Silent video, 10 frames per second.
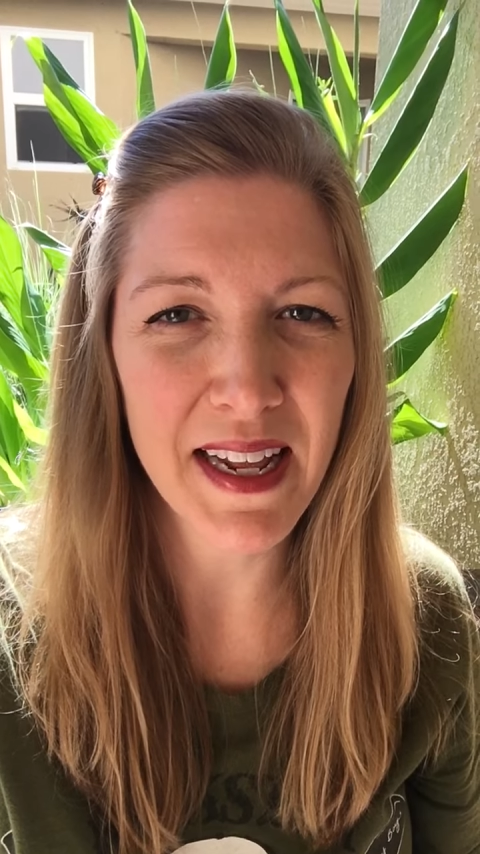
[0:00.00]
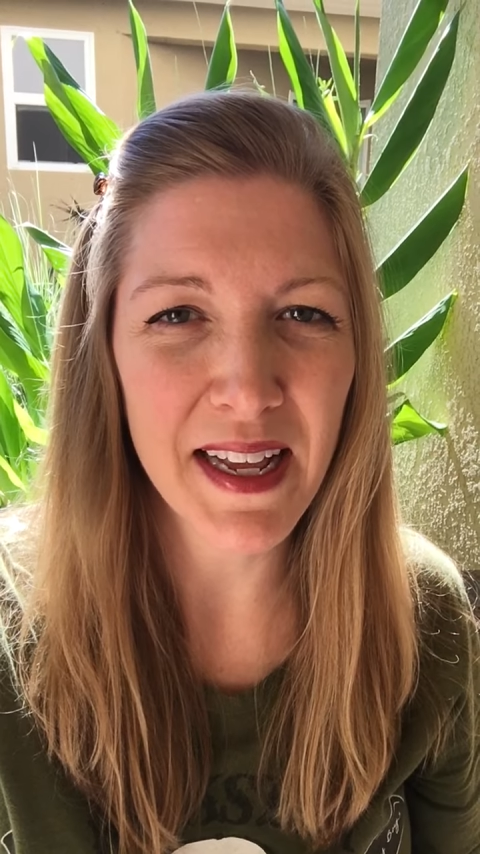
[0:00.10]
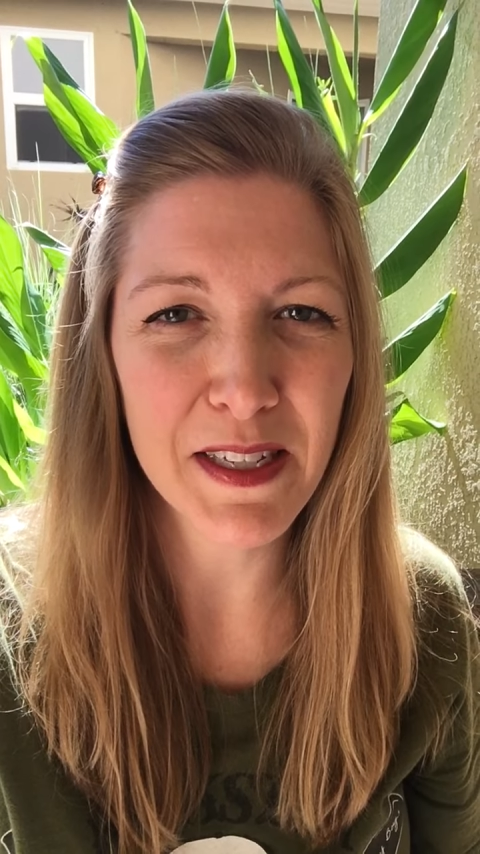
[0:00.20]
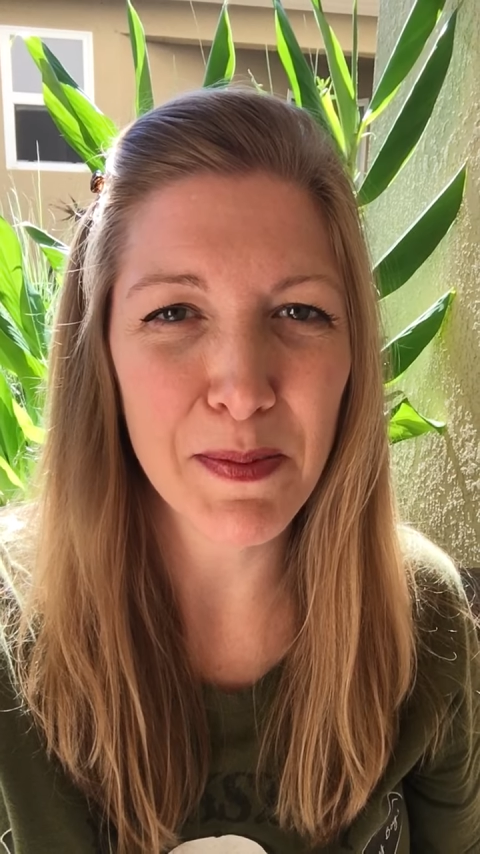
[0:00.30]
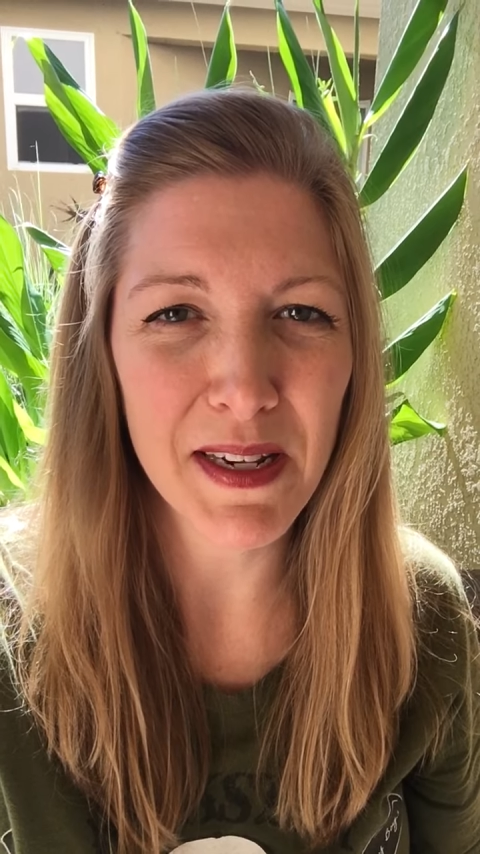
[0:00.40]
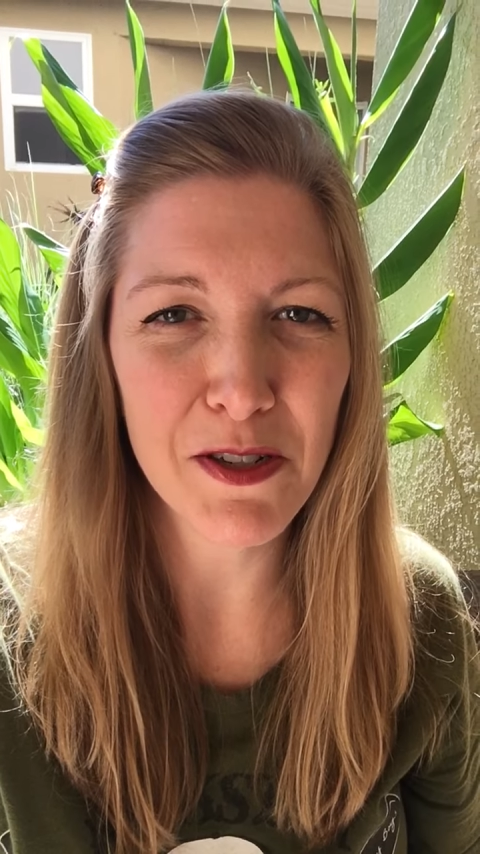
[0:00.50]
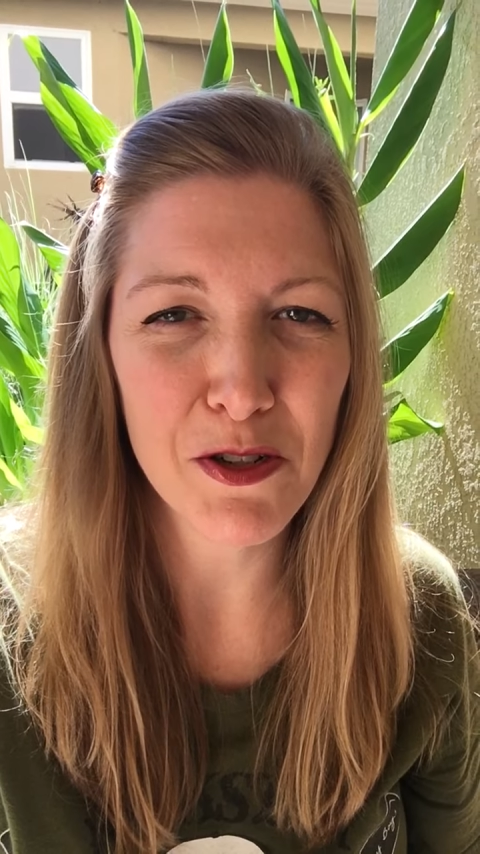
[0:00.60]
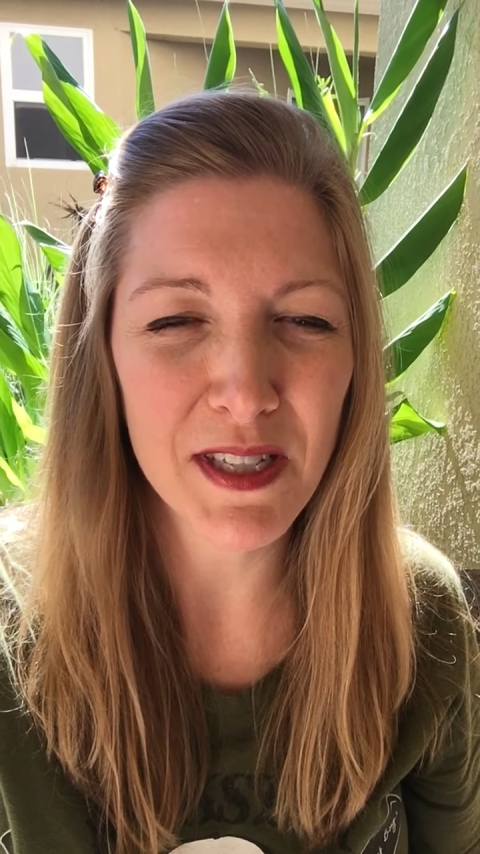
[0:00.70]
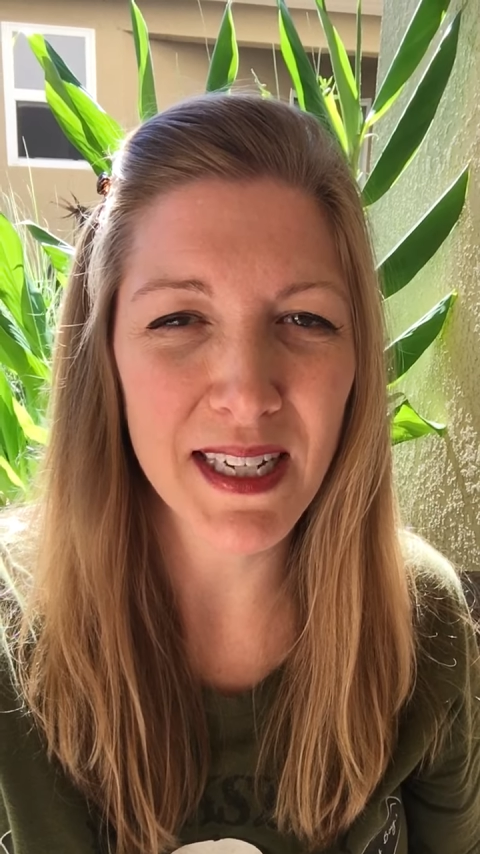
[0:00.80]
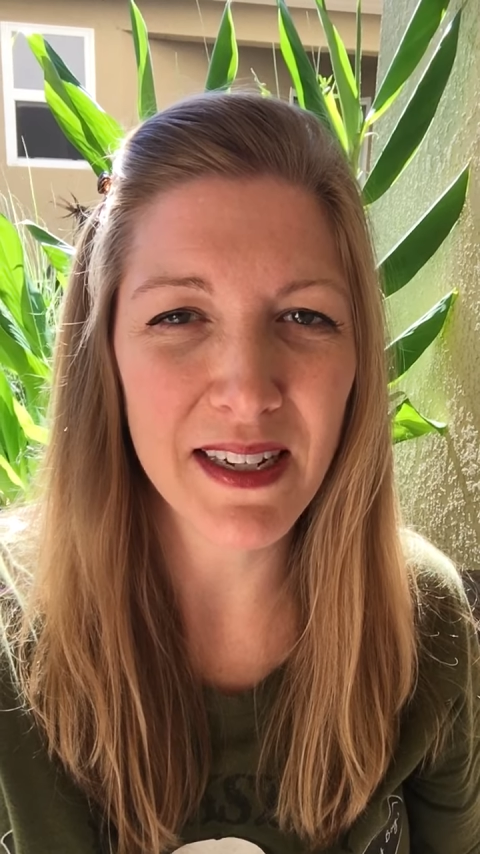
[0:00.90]
has been
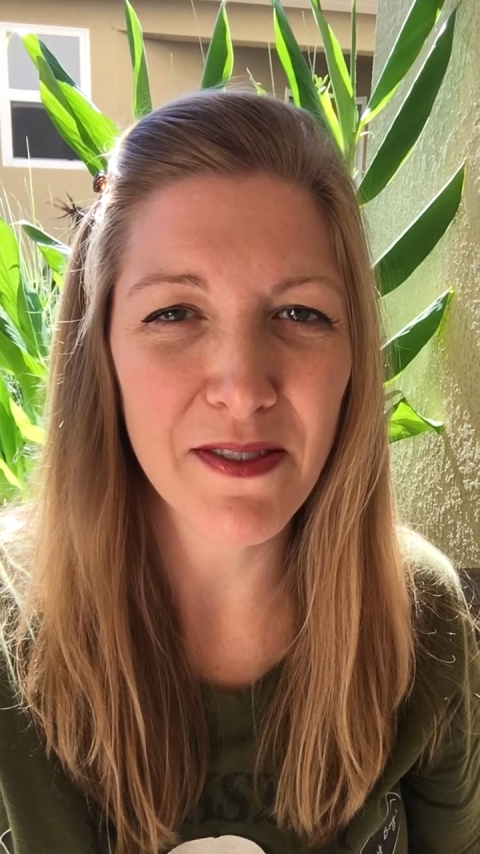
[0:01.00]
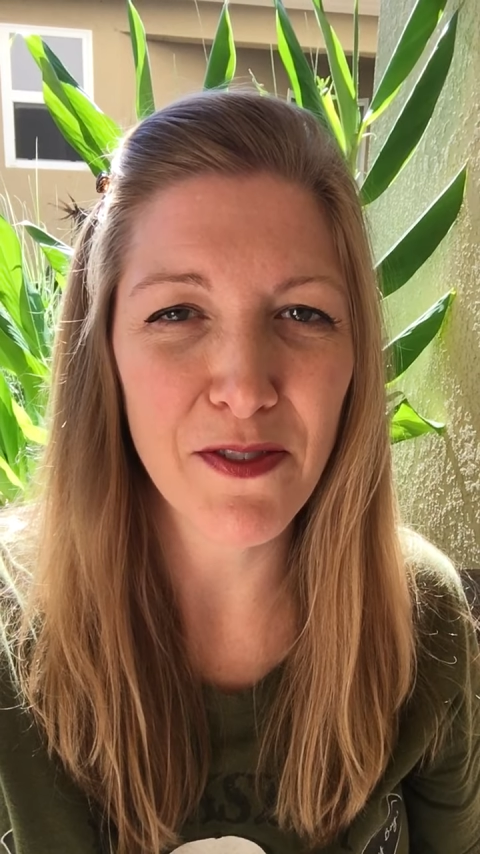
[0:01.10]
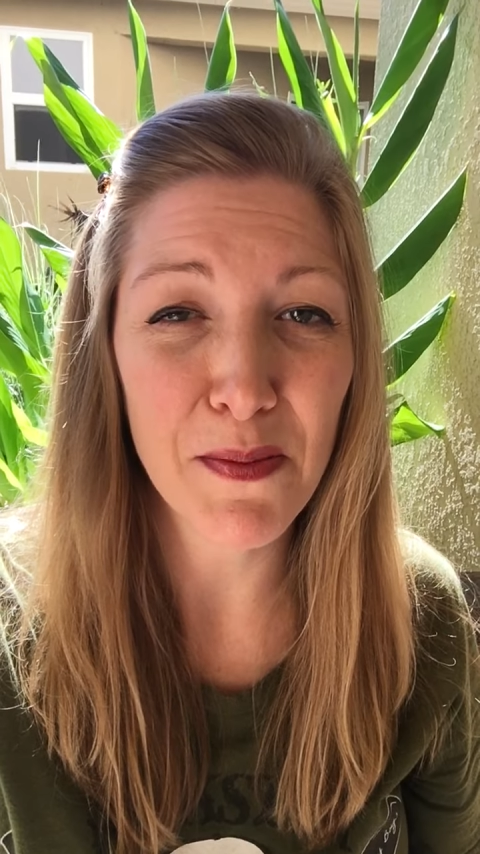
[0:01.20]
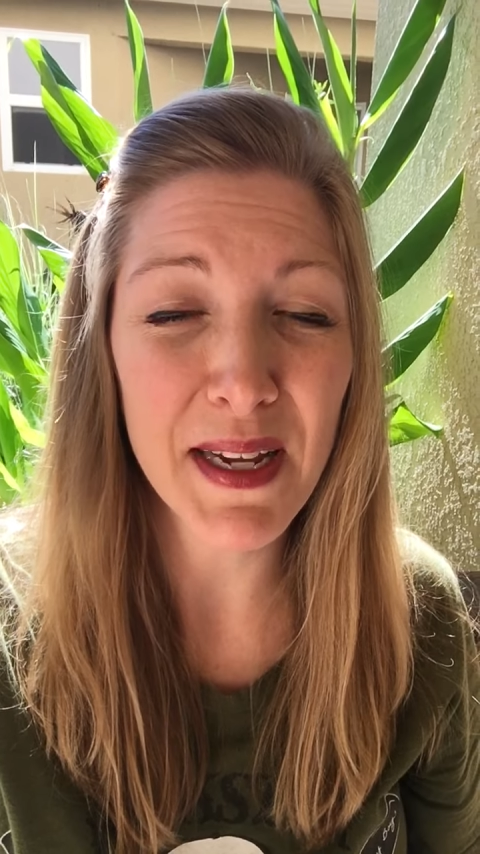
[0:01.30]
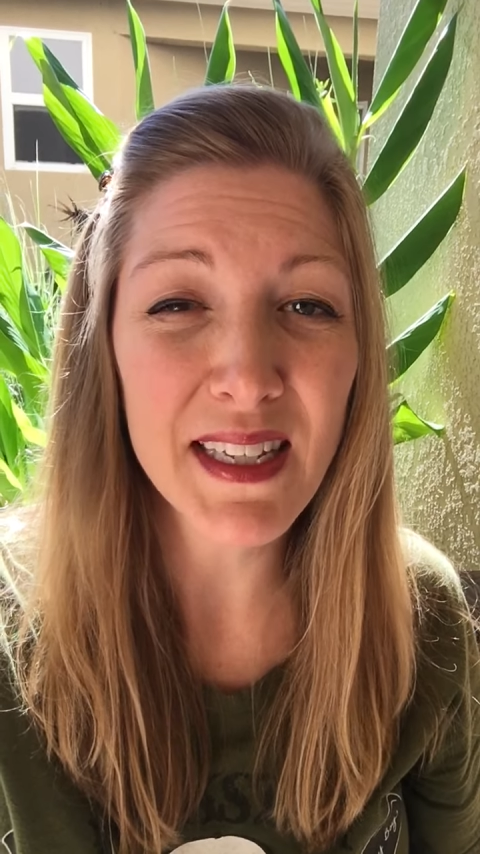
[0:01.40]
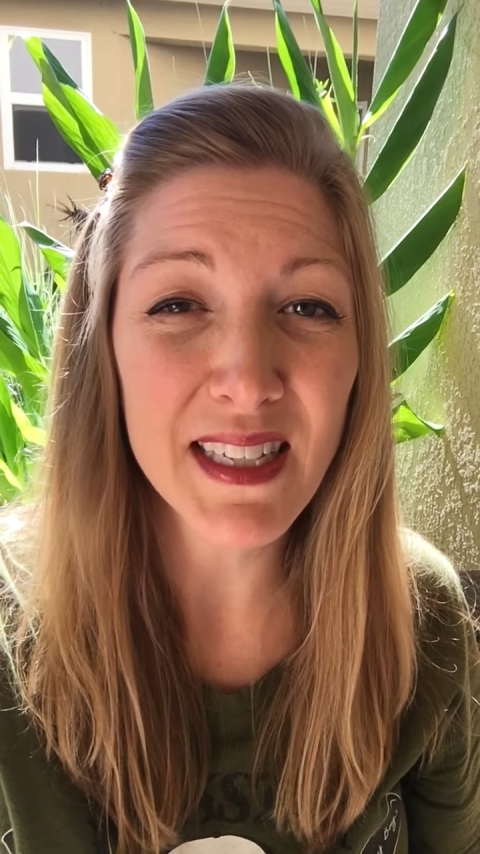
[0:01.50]
interesting for me